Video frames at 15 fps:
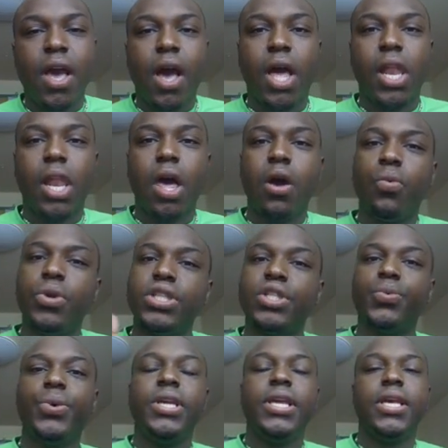Along with
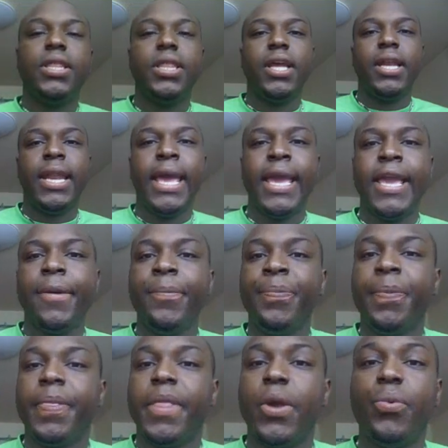Sweet and their name.
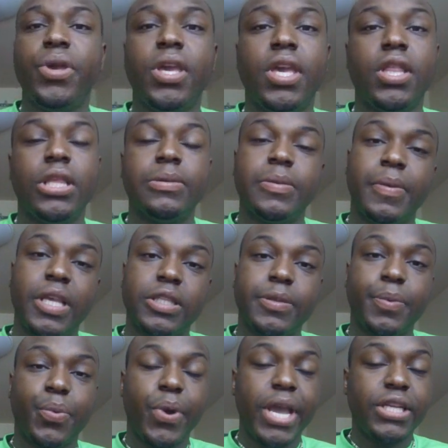And we can get them some
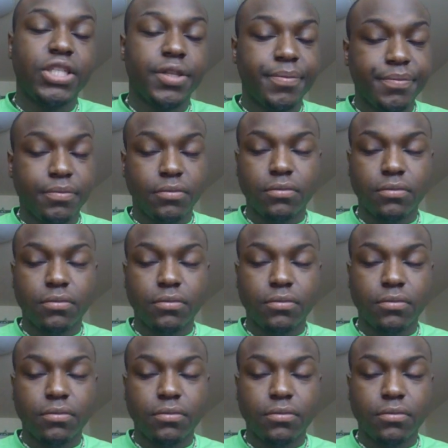inspiration